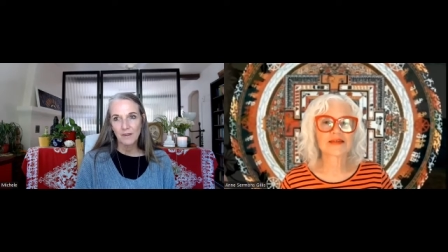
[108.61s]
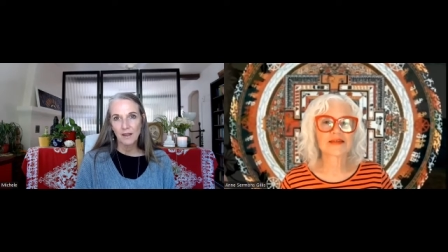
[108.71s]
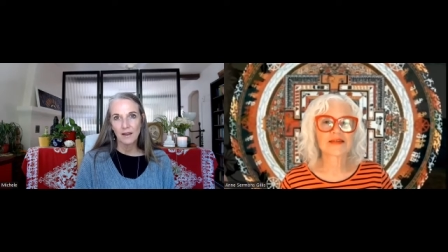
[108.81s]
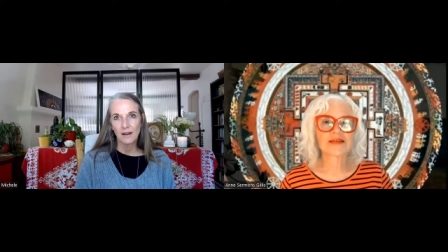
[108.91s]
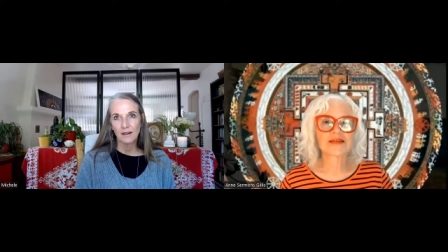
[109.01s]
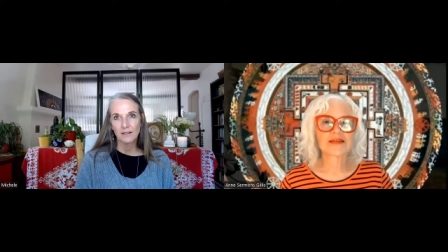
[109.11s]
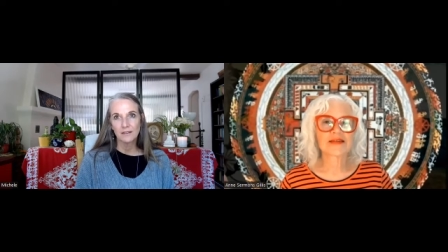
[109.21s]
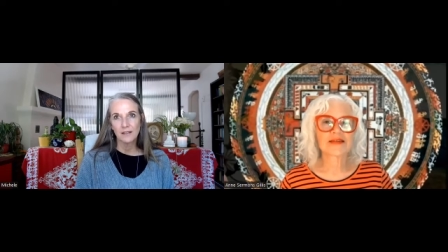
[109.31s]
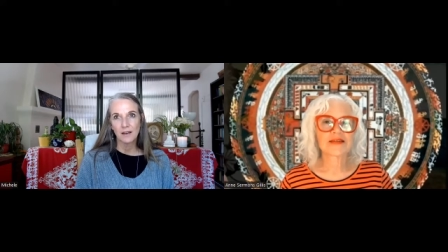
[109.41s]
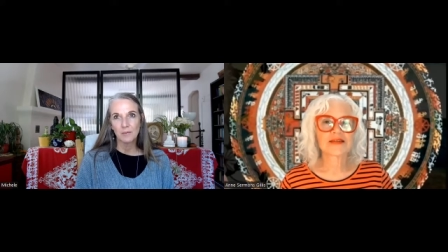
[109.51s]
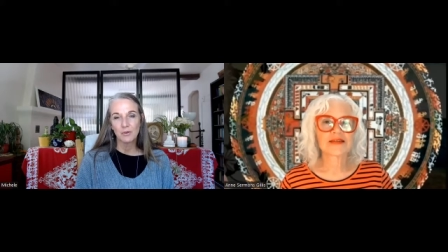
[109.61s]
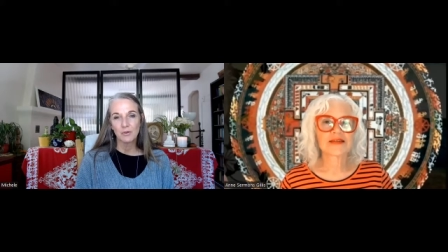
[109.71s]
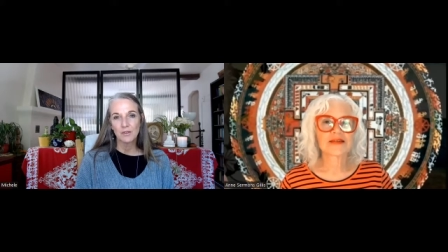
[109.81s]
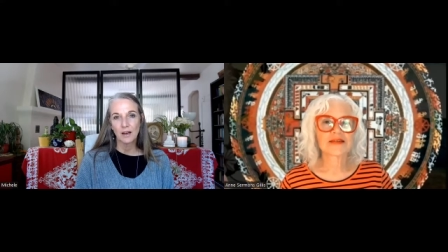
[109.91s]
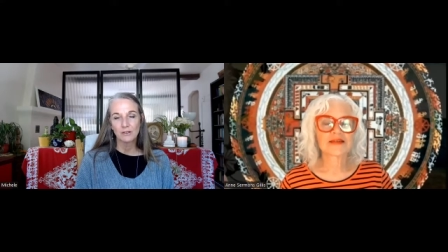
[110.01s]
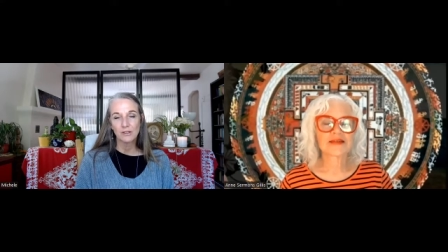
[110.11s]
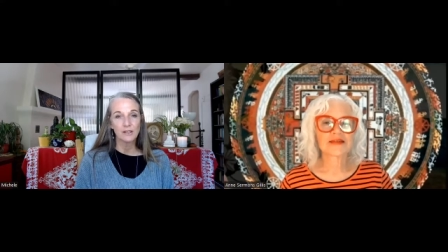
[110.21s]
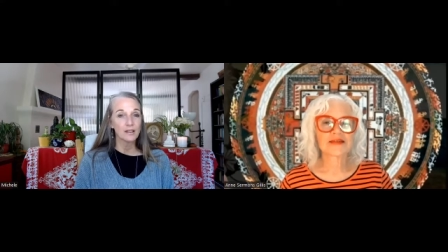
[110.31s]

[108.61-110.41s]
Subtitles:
and then moved out to